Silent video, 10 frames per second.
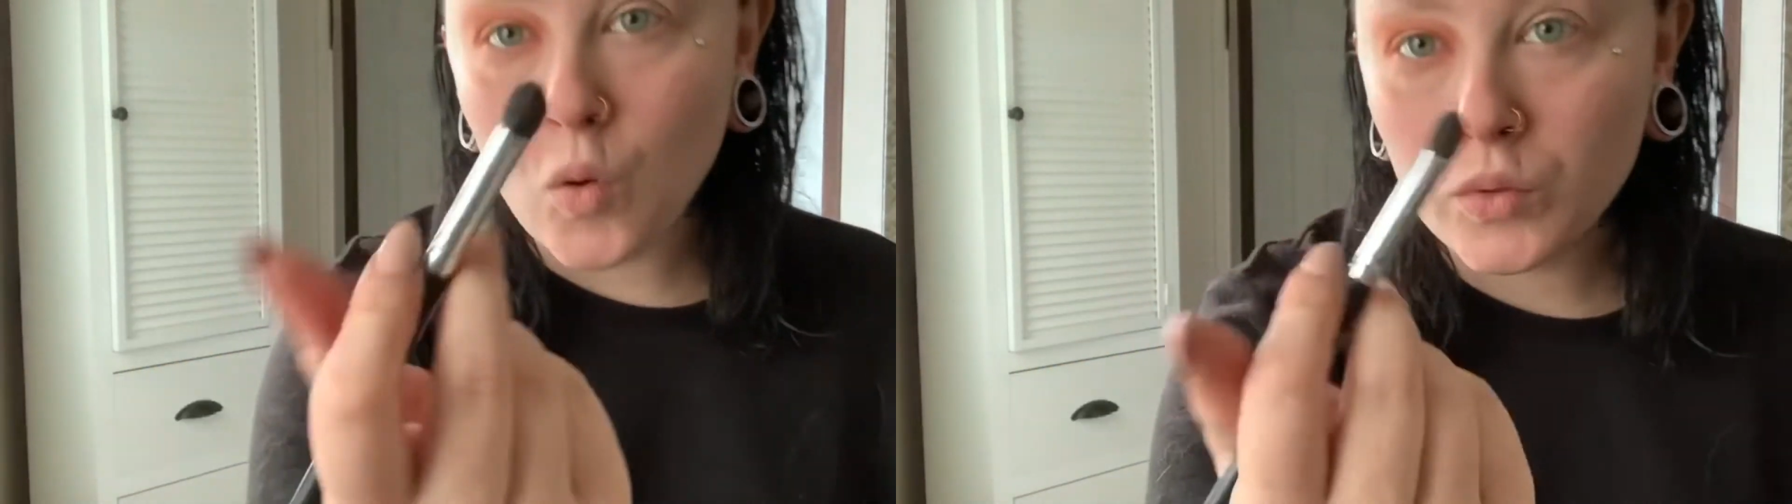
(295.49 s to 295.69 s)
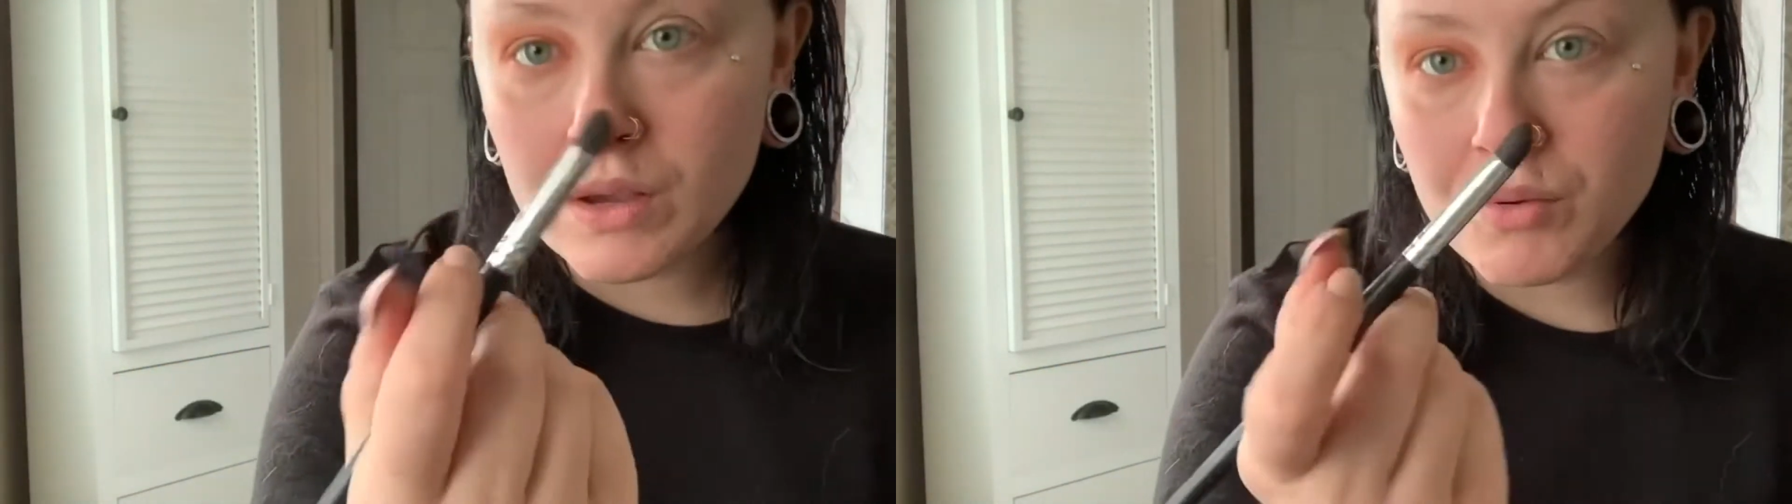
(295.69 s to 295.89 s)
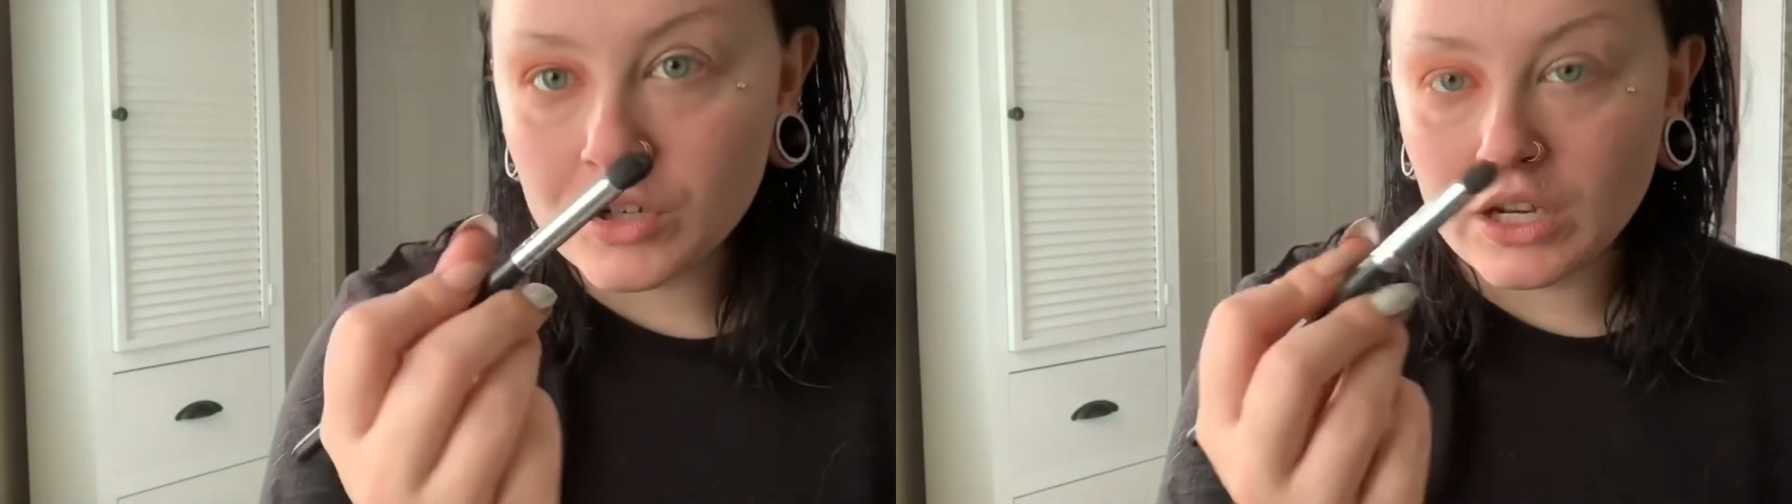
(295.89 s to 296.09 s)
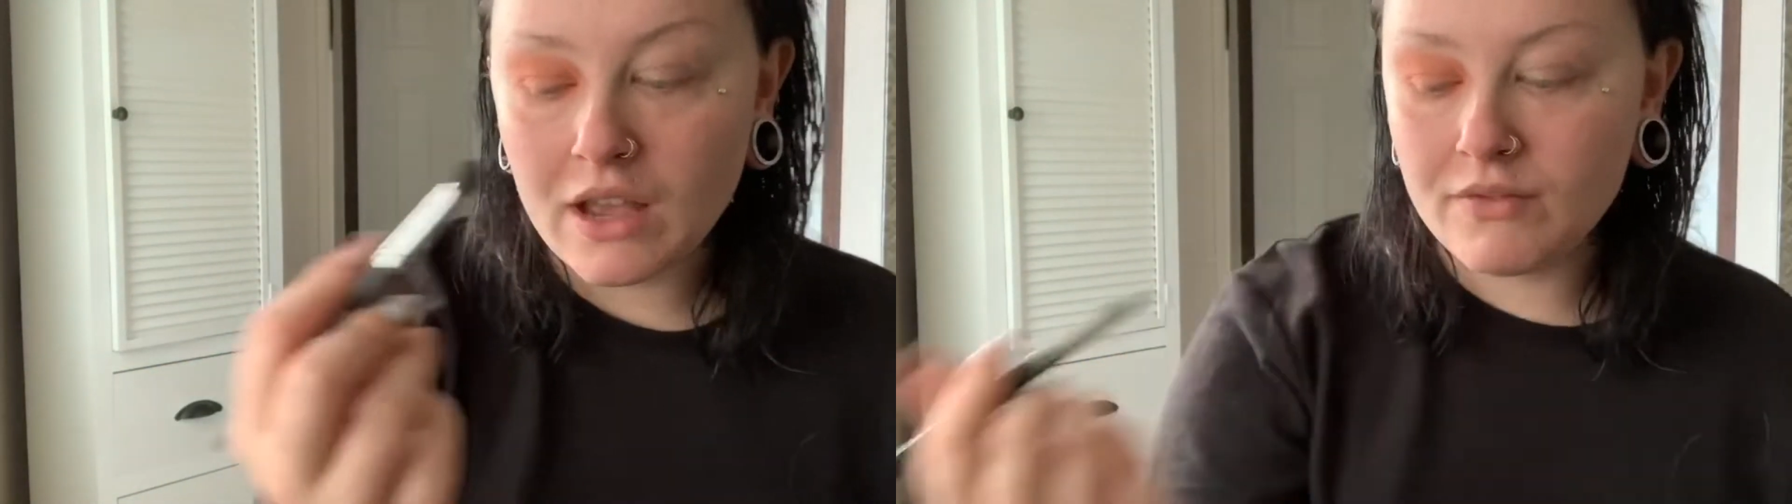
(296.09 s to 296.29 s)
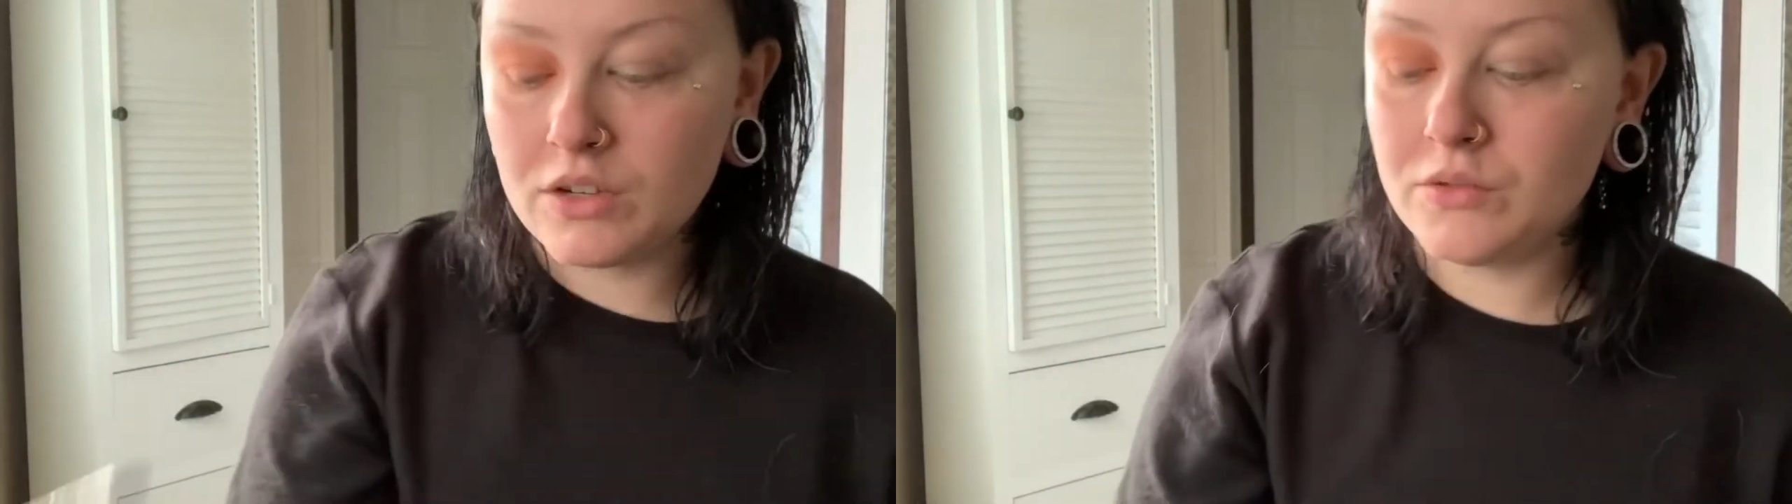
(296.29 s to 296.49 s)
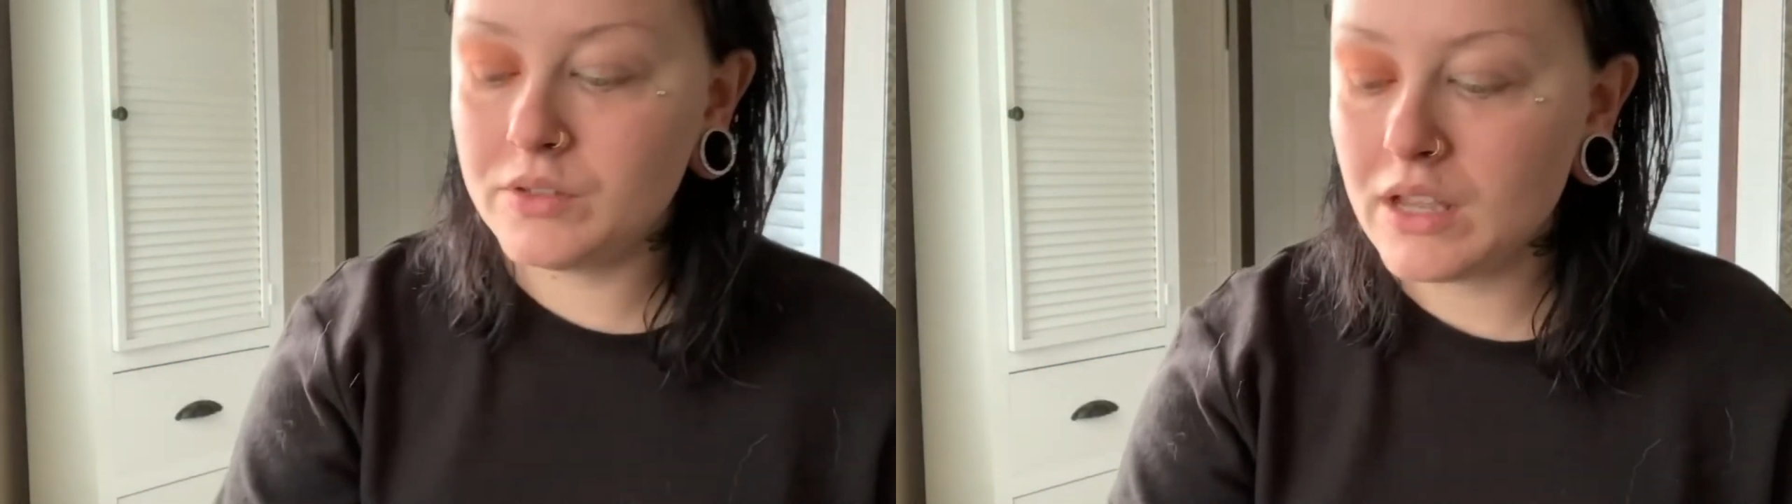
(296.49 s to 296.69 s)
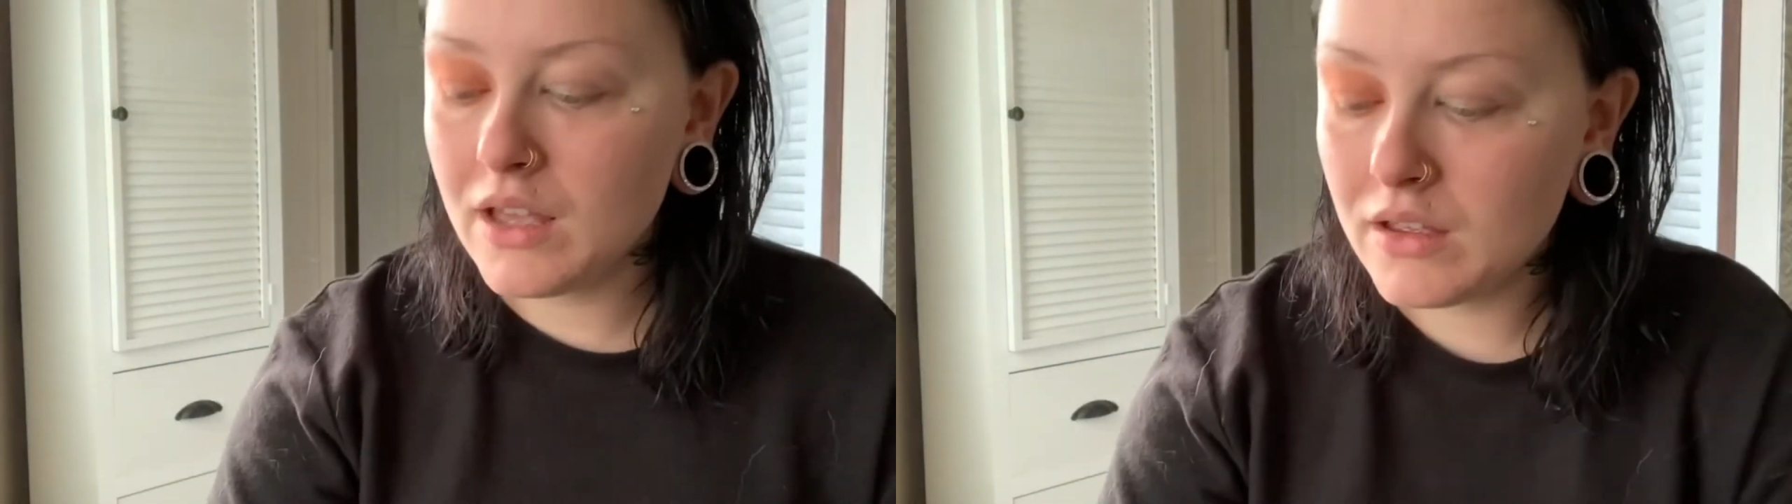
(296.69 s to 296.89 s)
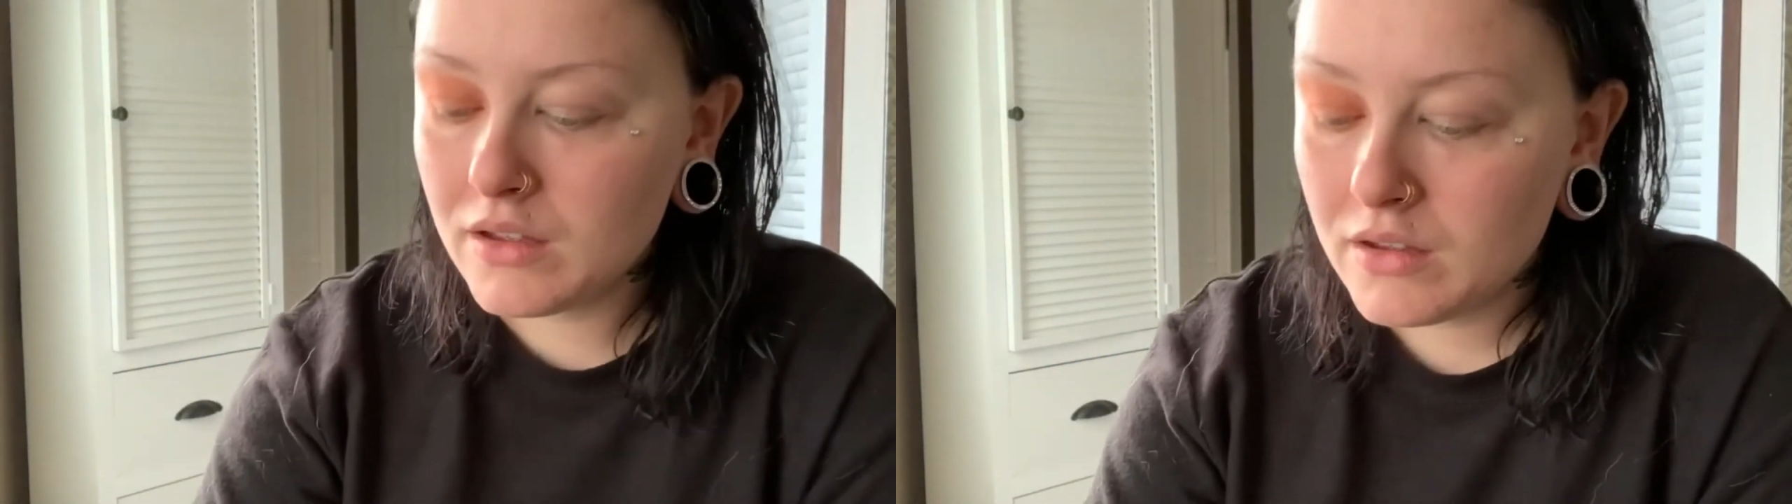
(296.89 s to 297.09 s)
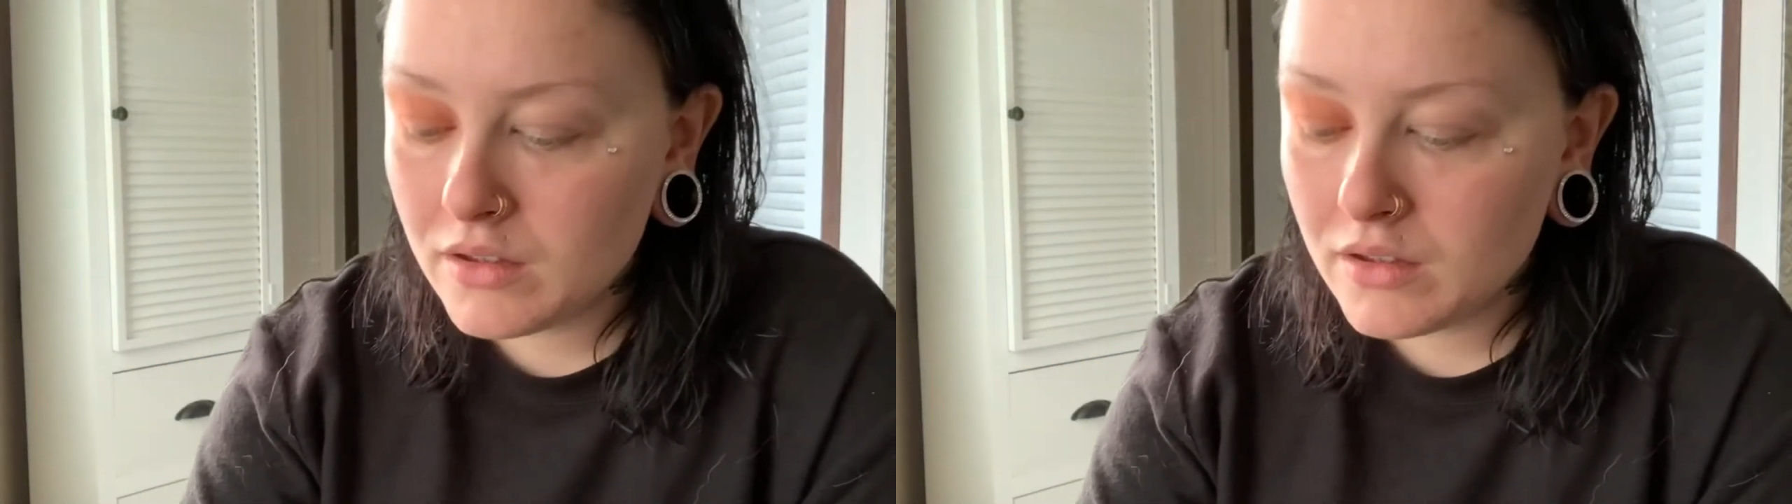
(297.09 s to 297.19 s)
only brush I haven't used yet,